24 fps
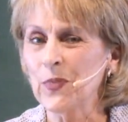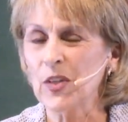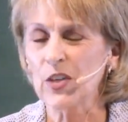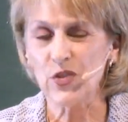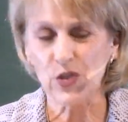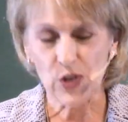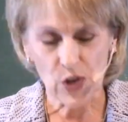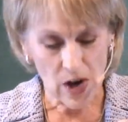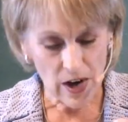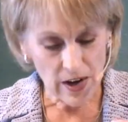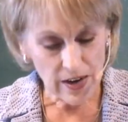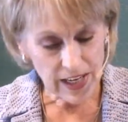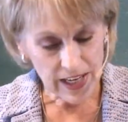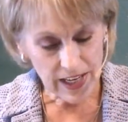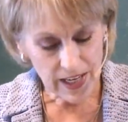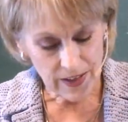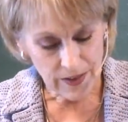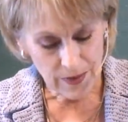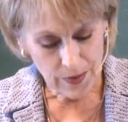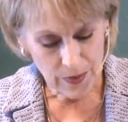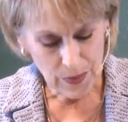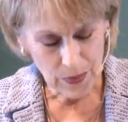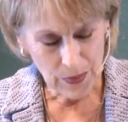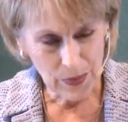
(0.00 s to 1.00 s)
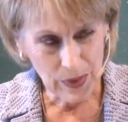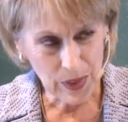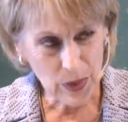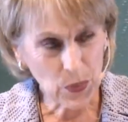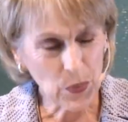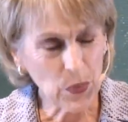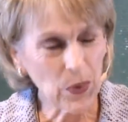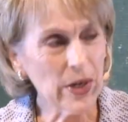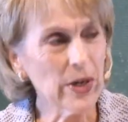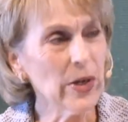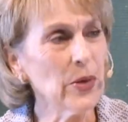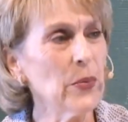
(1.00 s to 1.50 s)
starting with
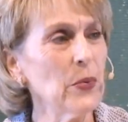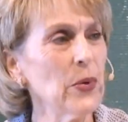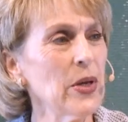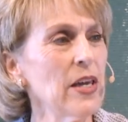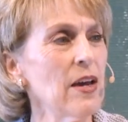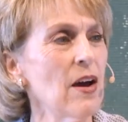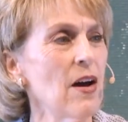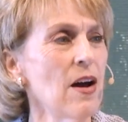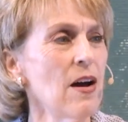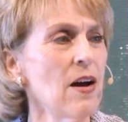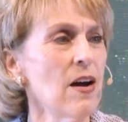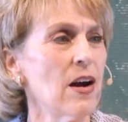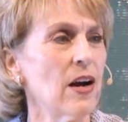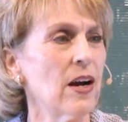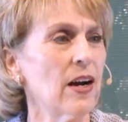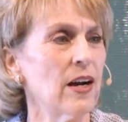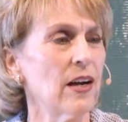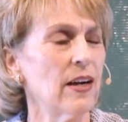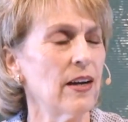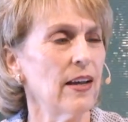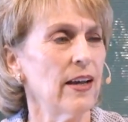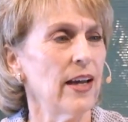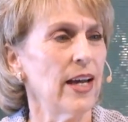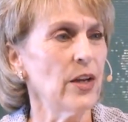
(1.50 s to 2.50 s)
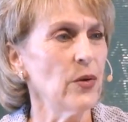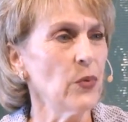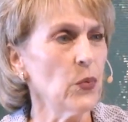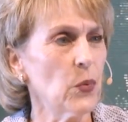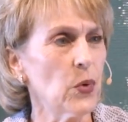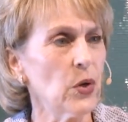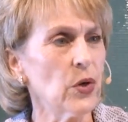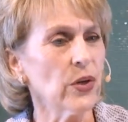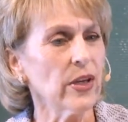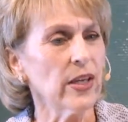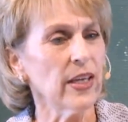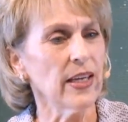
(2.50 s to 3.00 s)
where we are and
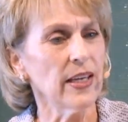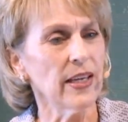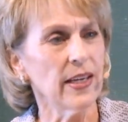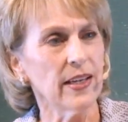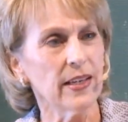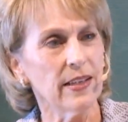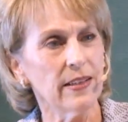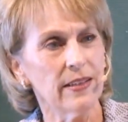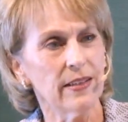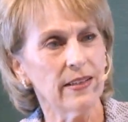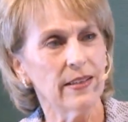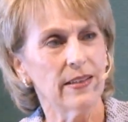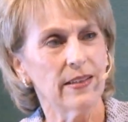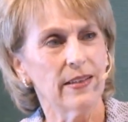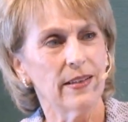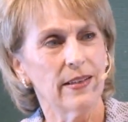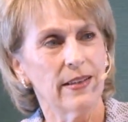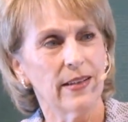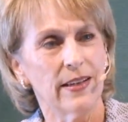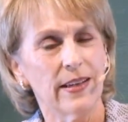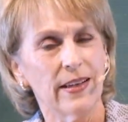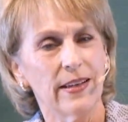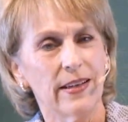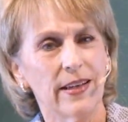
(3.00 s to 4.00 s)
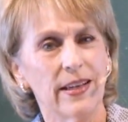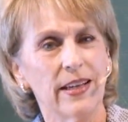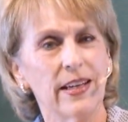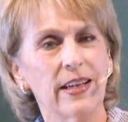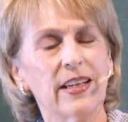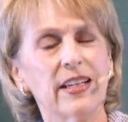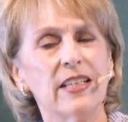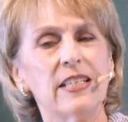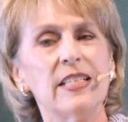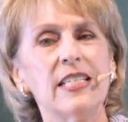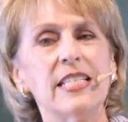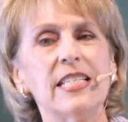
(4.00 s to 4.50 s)
working it in
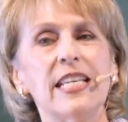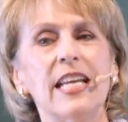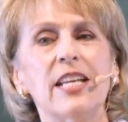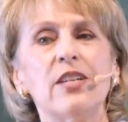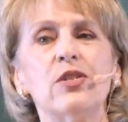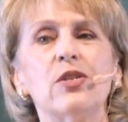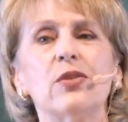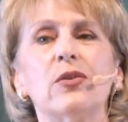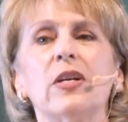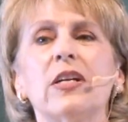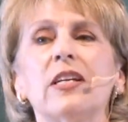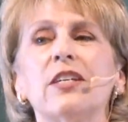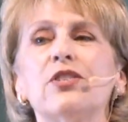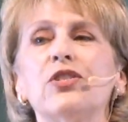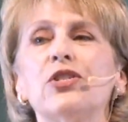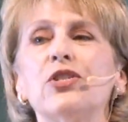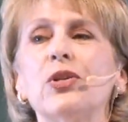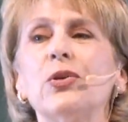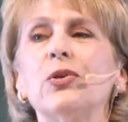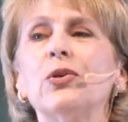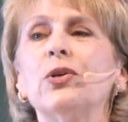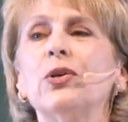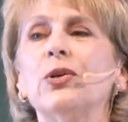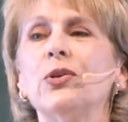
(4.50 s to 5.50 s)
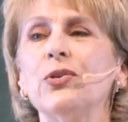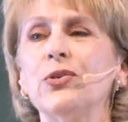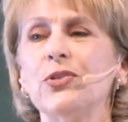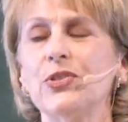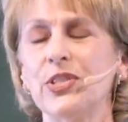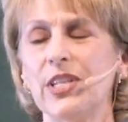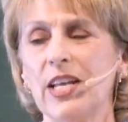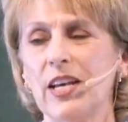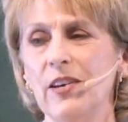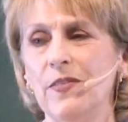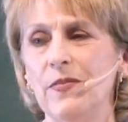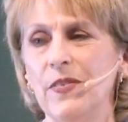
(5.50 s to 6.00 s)
concentric
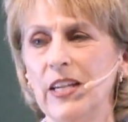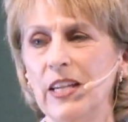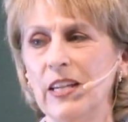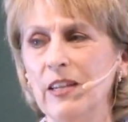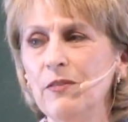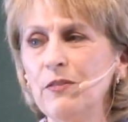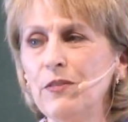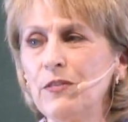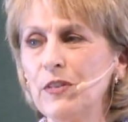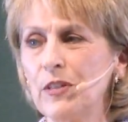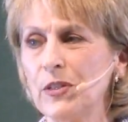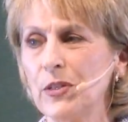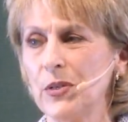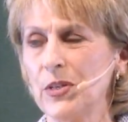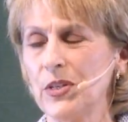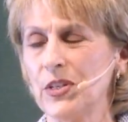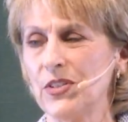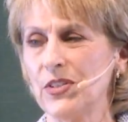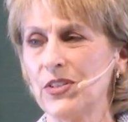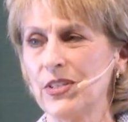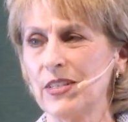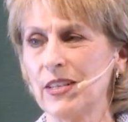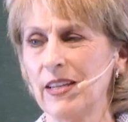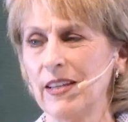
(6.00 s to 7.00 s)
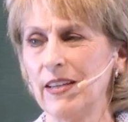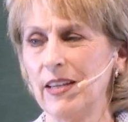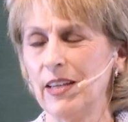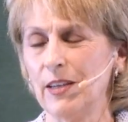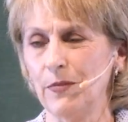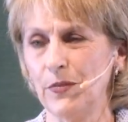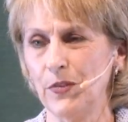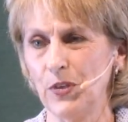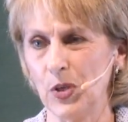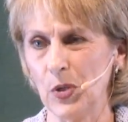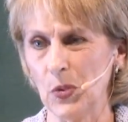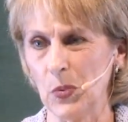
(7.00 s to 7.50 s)
circles of influence,
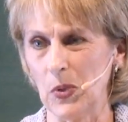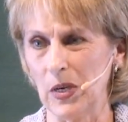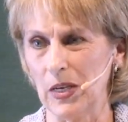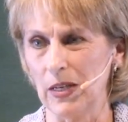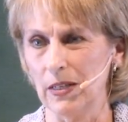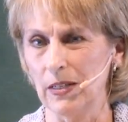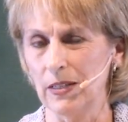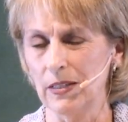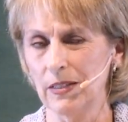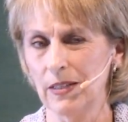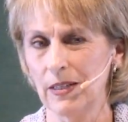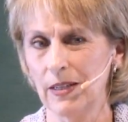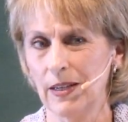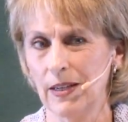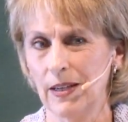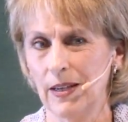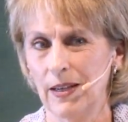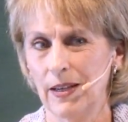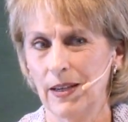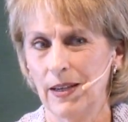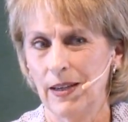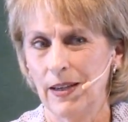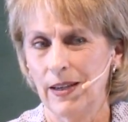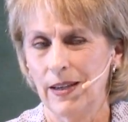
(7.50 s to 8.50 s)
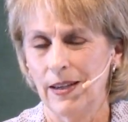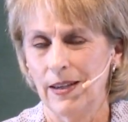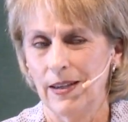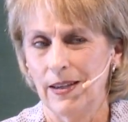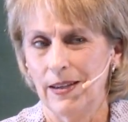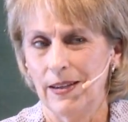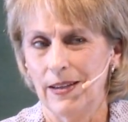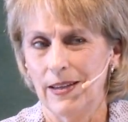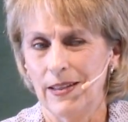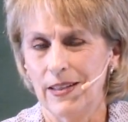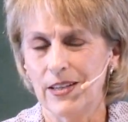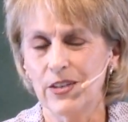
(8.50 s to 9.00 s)
if you will.
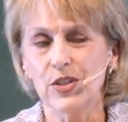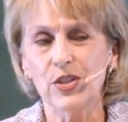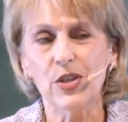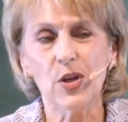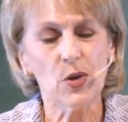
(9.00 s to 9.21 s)
There's